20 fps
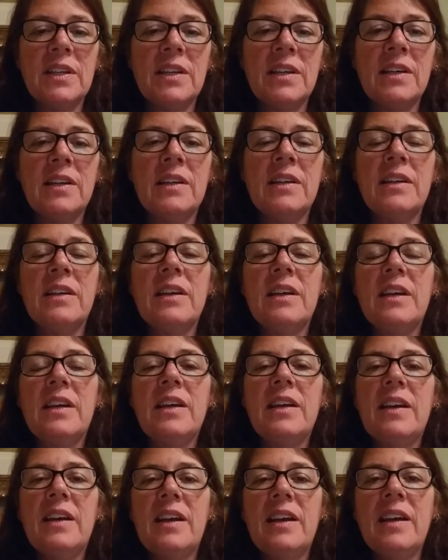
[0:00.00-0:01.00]
got,
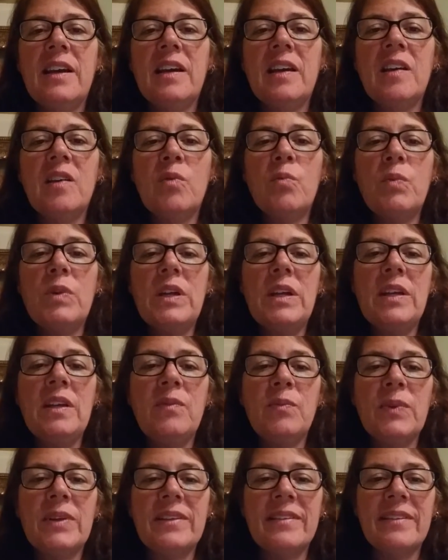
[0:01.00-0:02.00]
and I'm going to
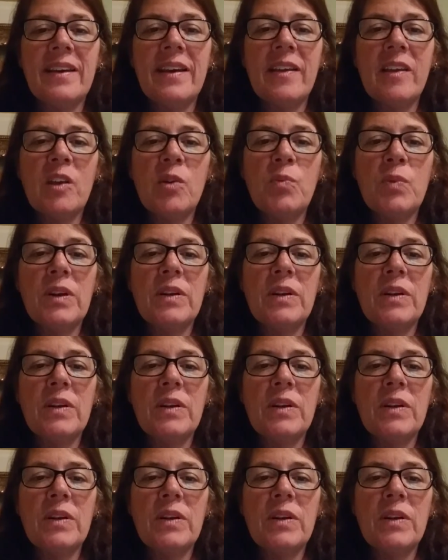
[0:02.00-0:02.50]
eat my salad.